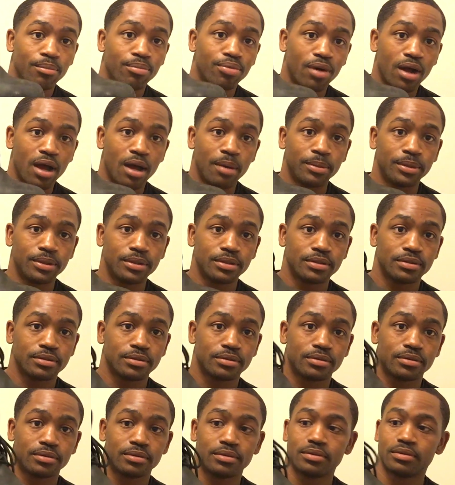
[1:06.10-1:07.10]
Brahma.
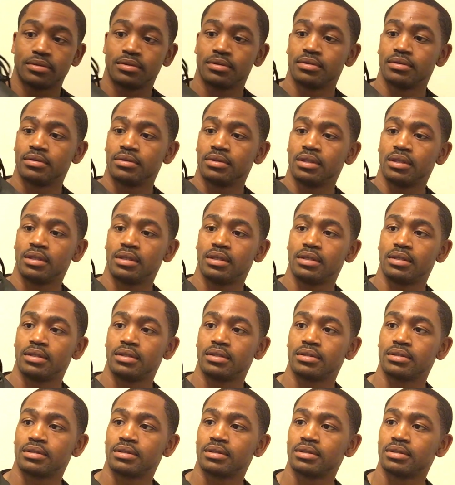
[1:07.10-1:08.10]

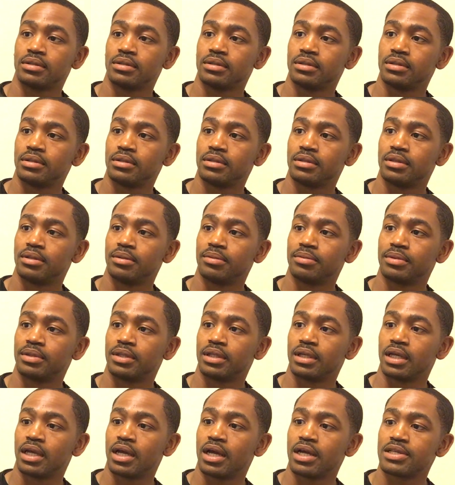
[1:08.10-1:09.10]
The
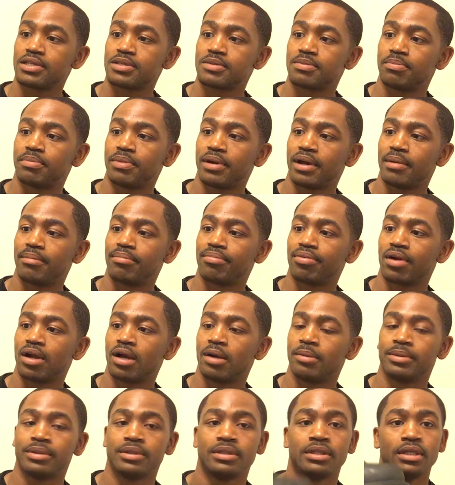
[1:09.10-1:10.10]
Gust by
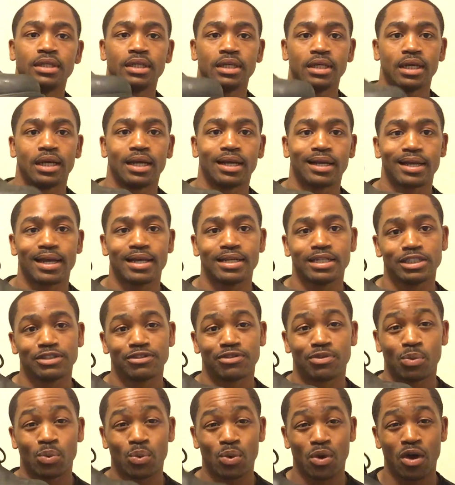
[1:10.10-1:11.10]
Brahma. I got this
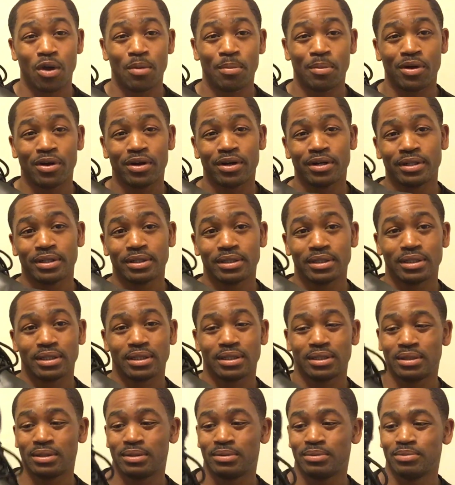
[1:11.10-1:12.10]
from Walmart
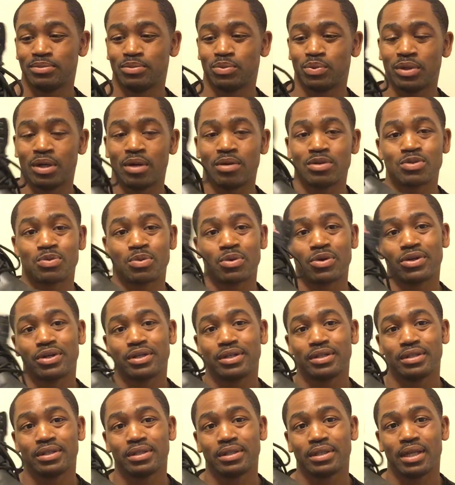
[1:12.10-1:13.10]
when I was
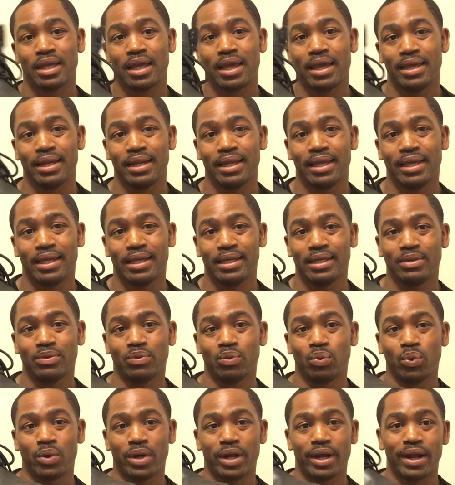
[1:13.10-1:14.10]
working at a
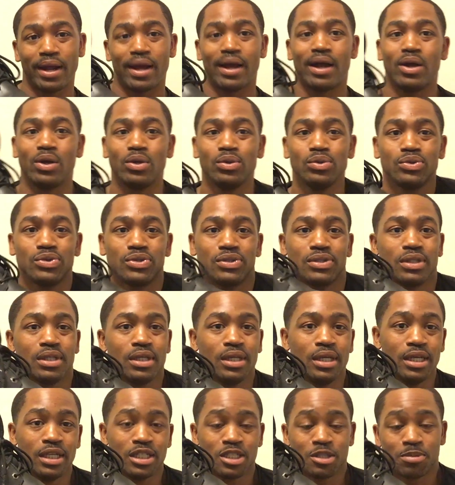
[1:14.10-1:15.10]
warehouse.
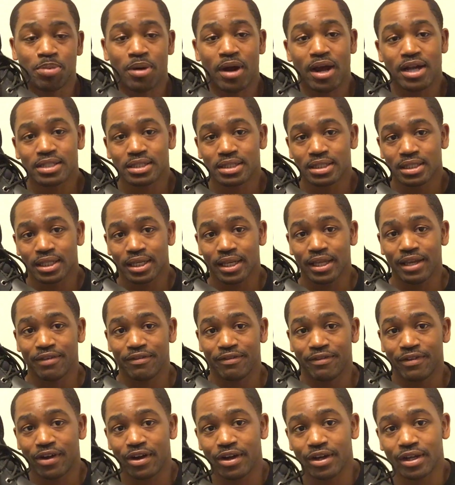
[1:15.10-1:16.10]
Surprisingly, they're
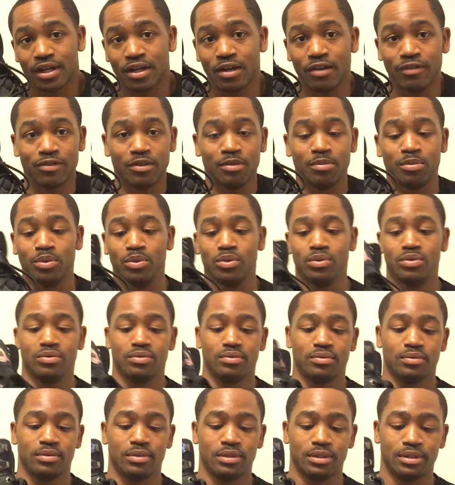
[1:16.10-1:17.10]
very comfortable.
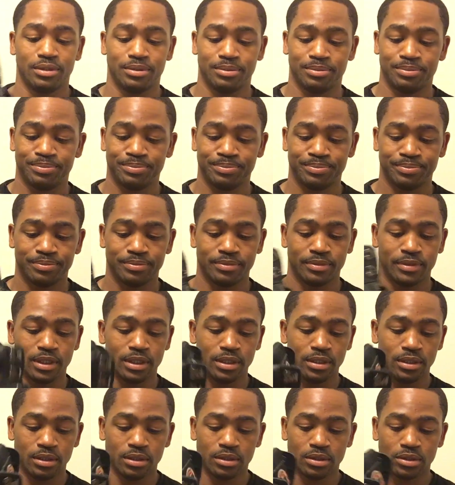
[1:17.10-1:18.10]

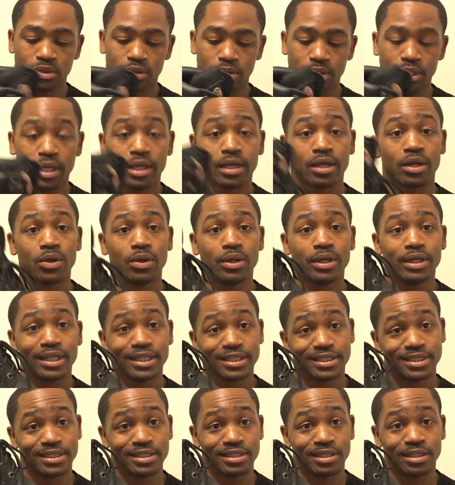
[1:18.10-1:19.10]
So yeah, go ahead and get
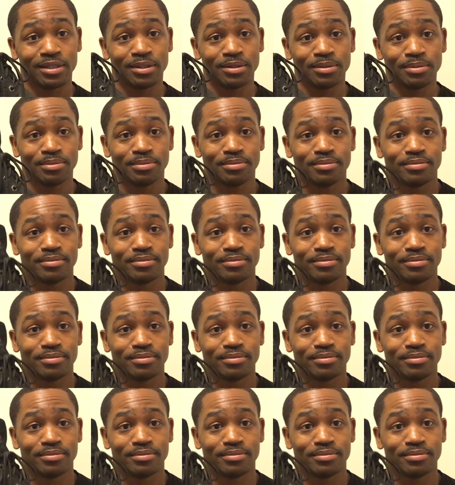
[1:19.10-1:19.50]
you some.